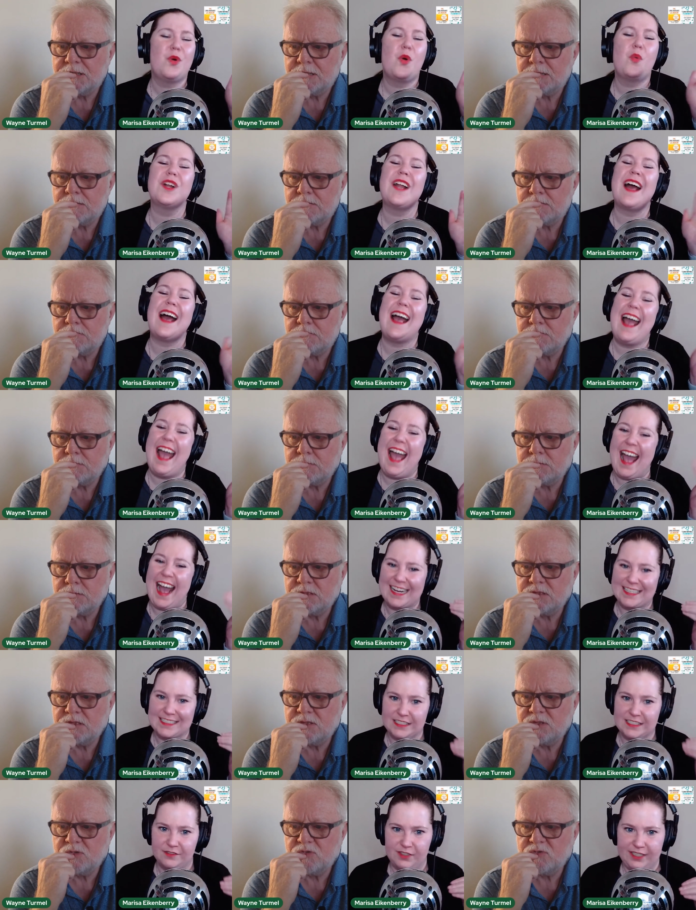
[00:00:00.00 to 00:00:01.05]
Speaker 1: Well, we're not
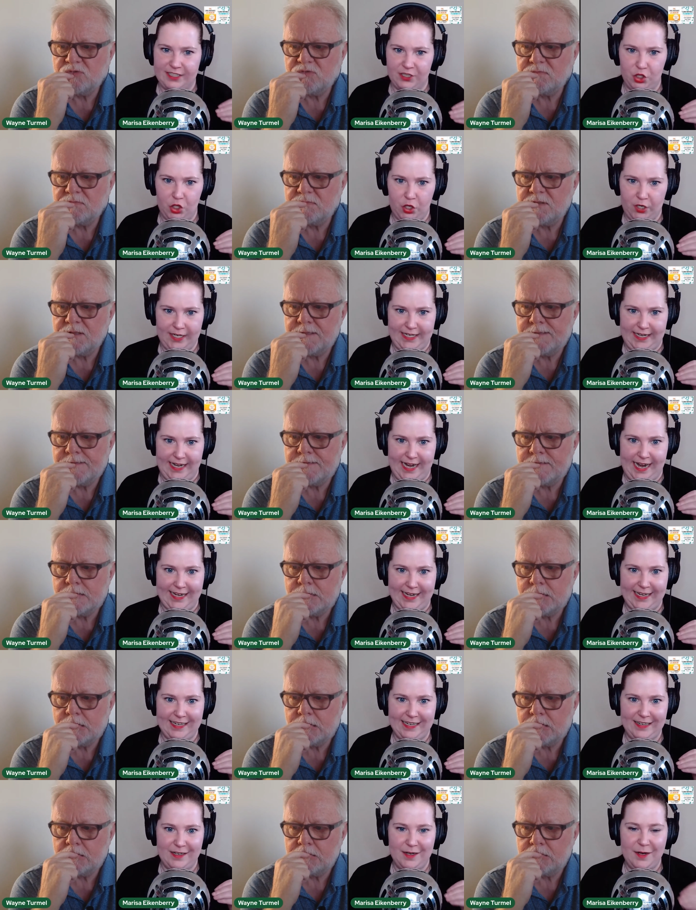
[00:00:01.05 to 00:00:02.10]
actively looking at
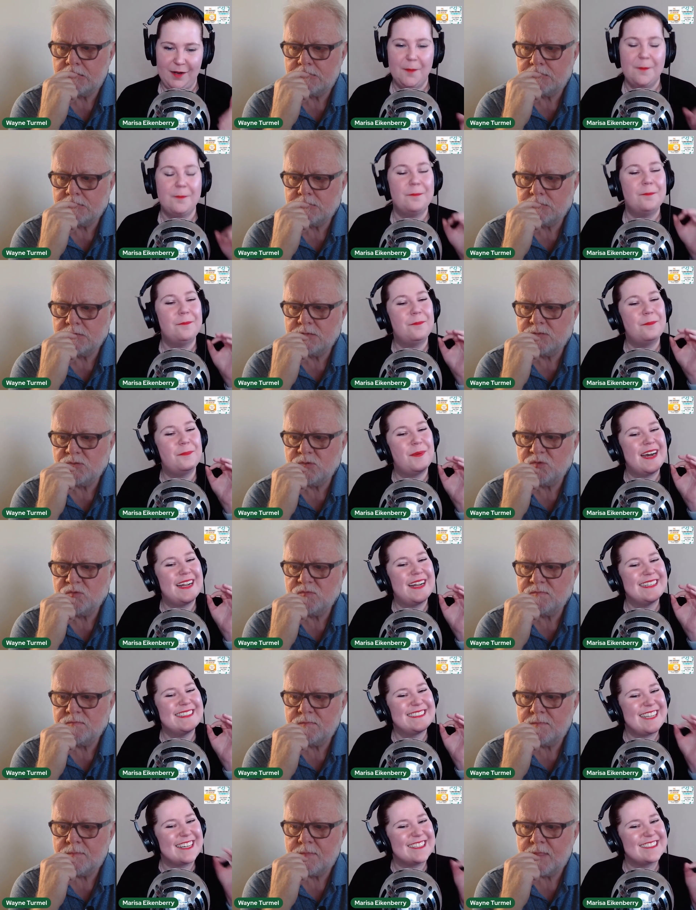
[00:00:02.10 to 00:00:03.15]
it,
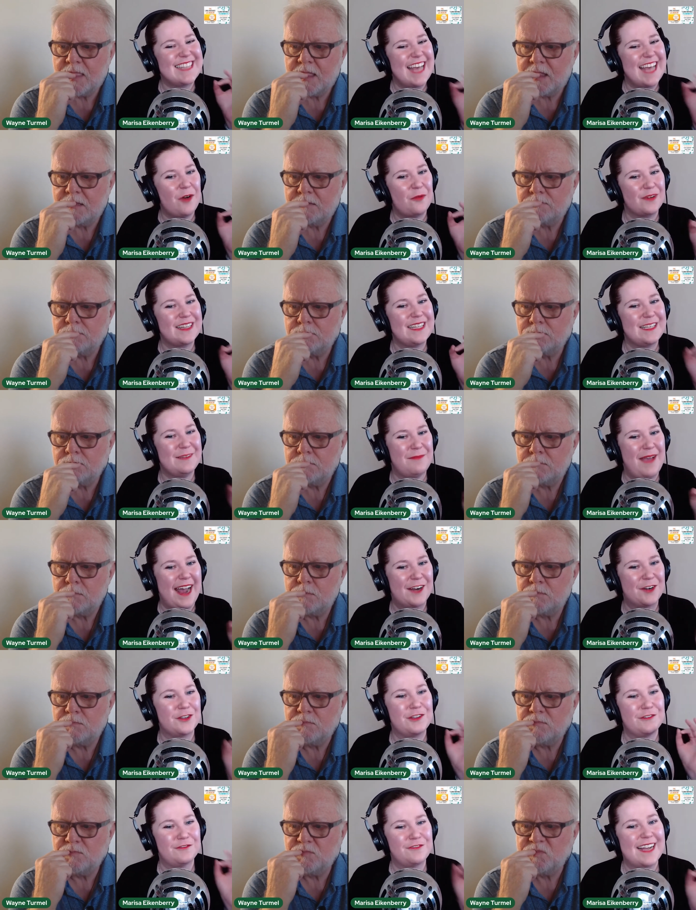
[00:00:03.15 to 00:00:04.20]
but does that really
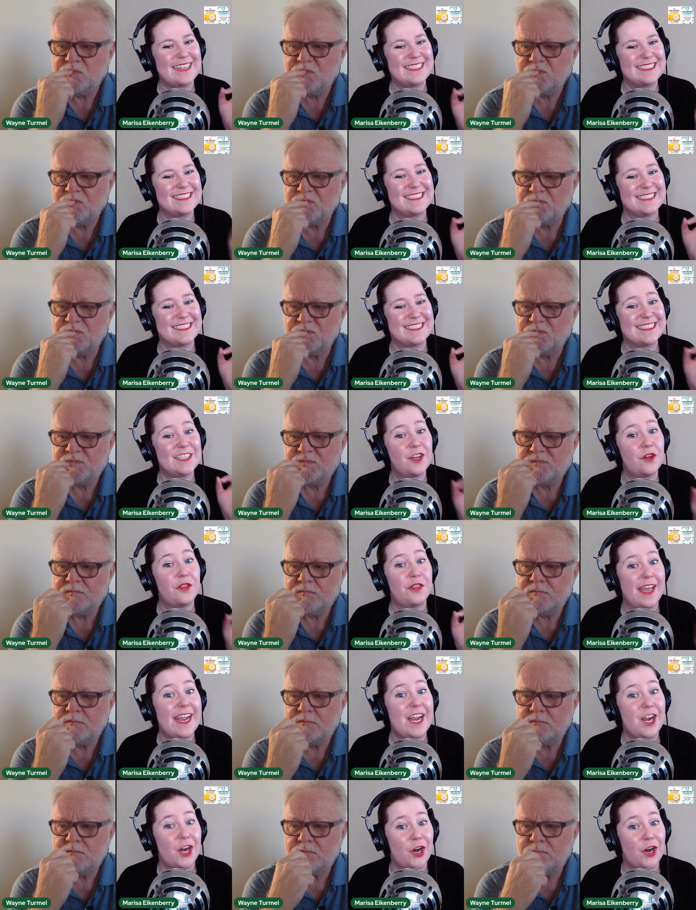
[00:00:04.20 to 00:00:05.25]
matter? The fact is it's still
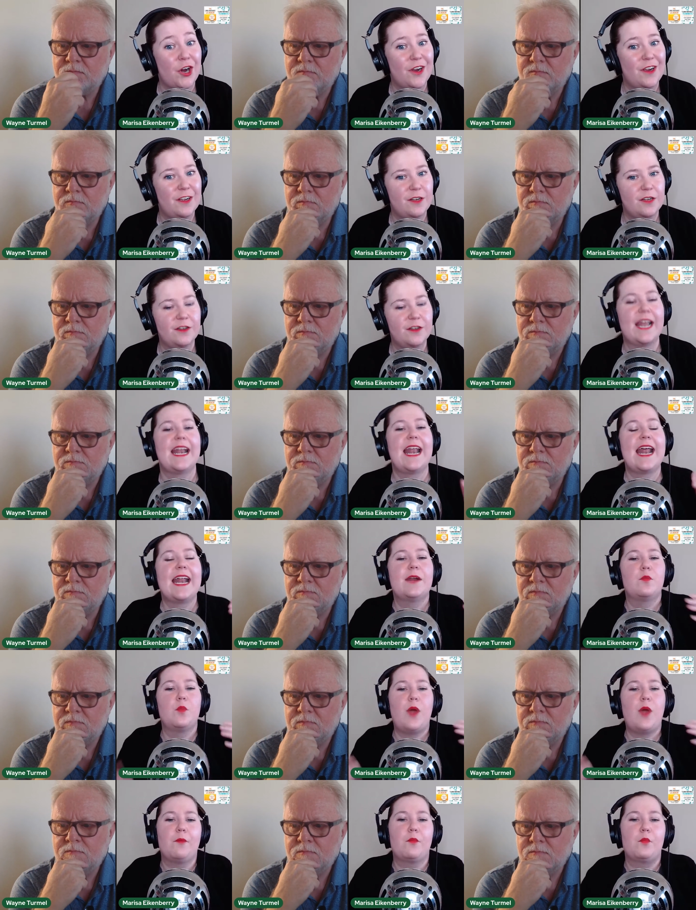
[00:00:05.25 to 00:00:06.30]
there.
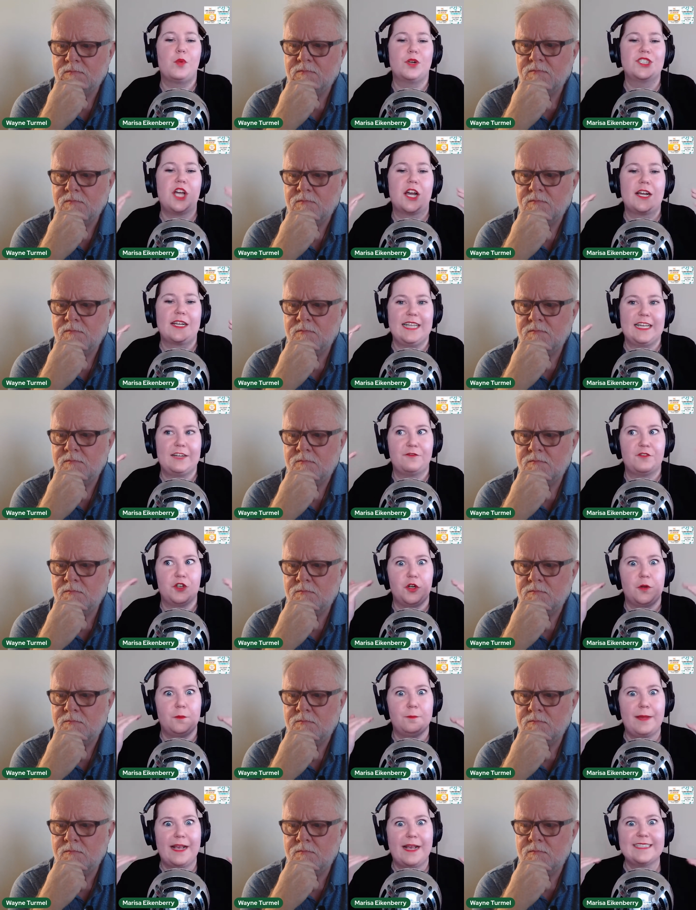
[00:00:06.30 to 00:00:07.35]
And we're talking like for
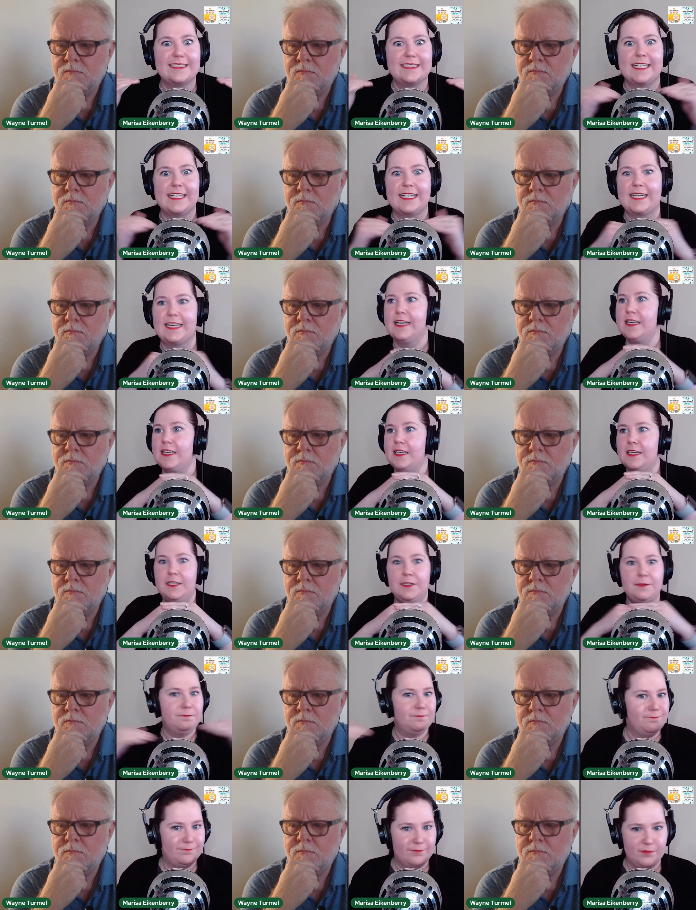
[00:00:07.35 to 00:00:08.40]
your basic
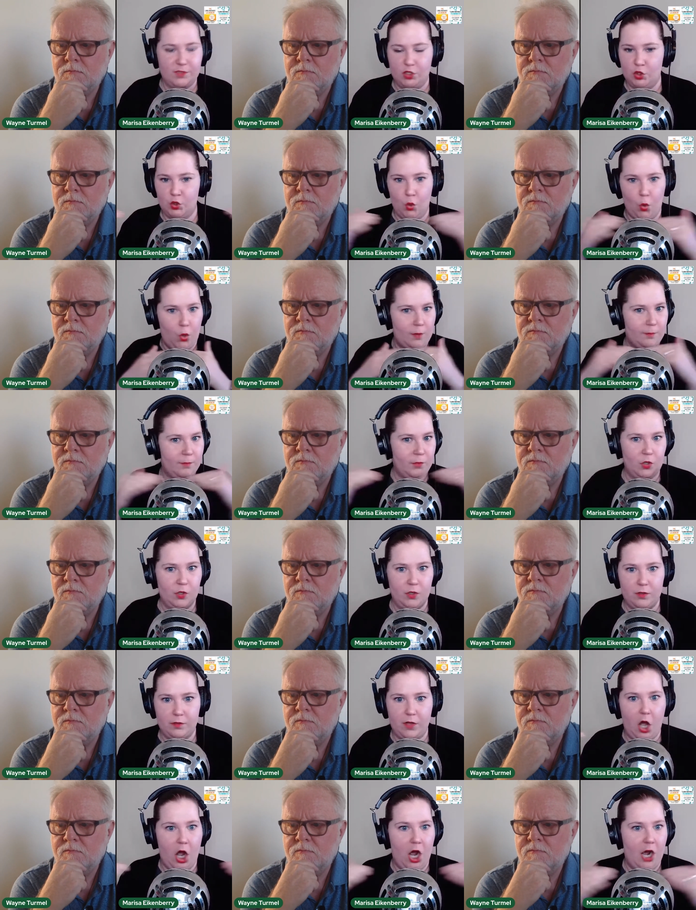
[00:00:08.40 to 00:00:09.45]

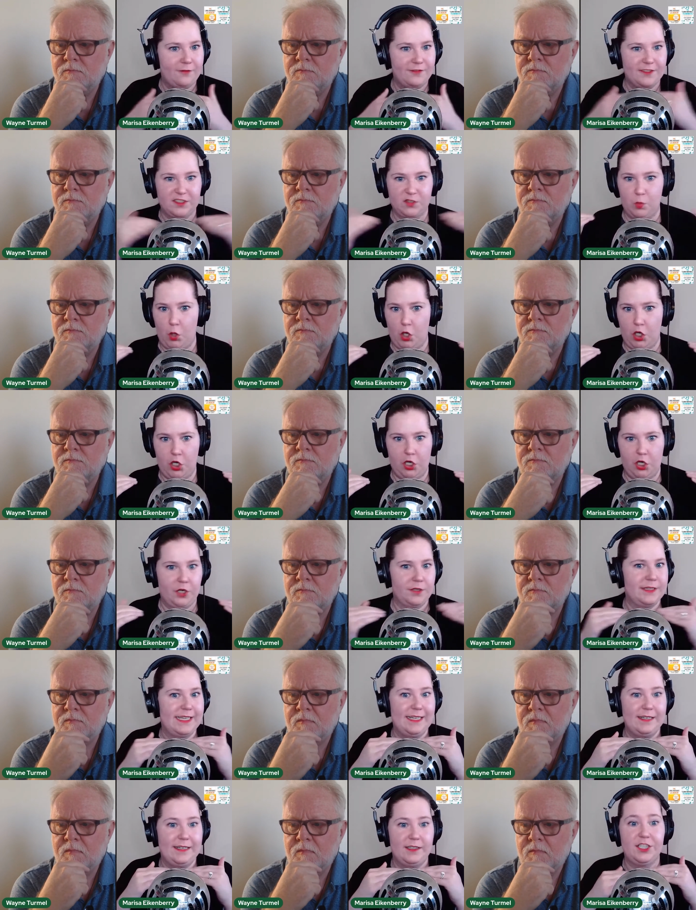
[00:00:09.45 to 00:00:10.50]
normal office worker
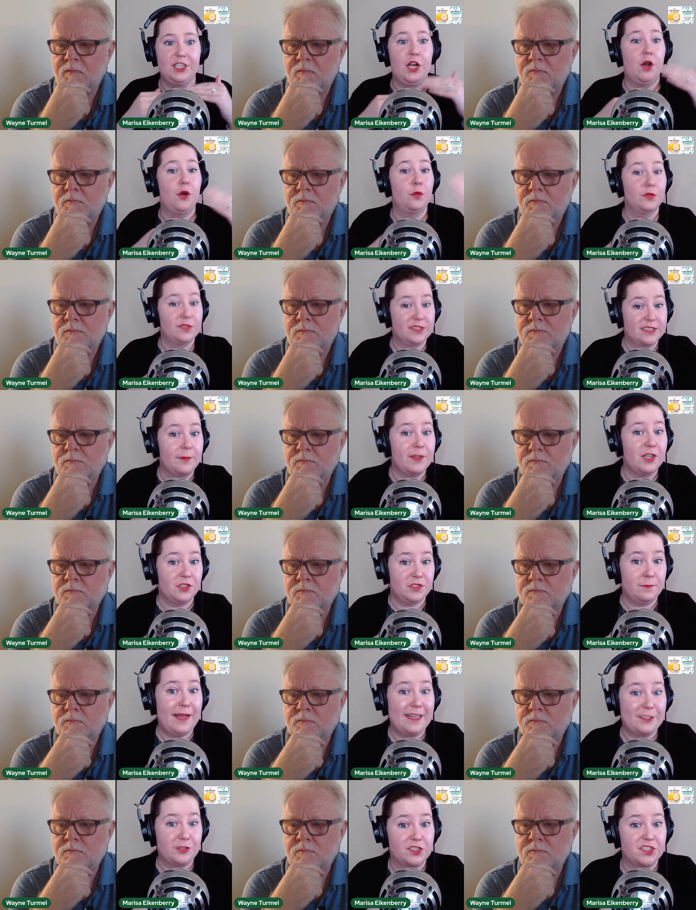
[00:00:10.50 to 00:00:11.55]
that, you know, some of those
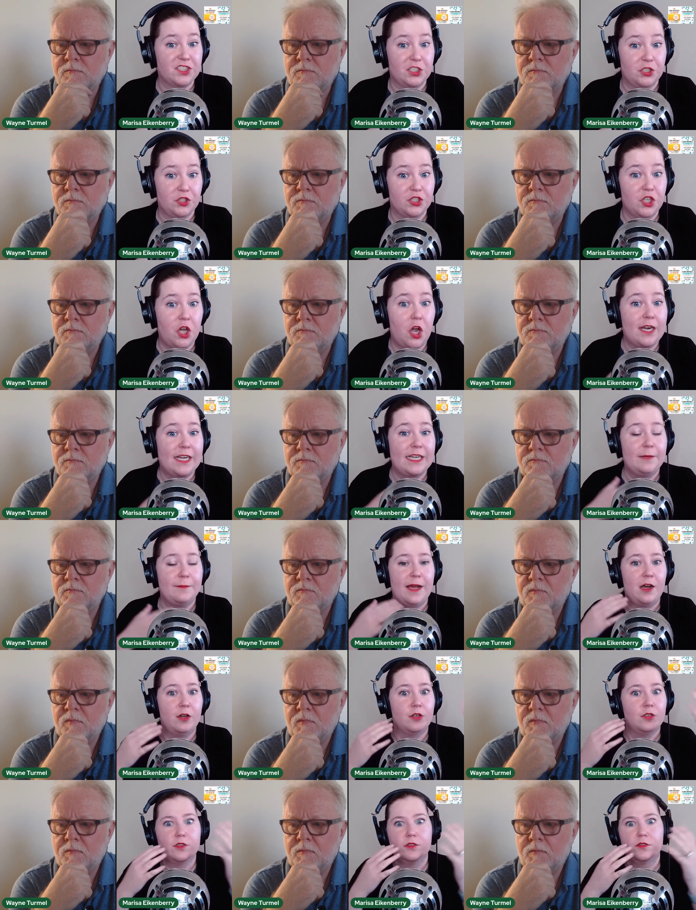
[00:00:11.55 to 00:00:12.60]
metrics that you're talking about,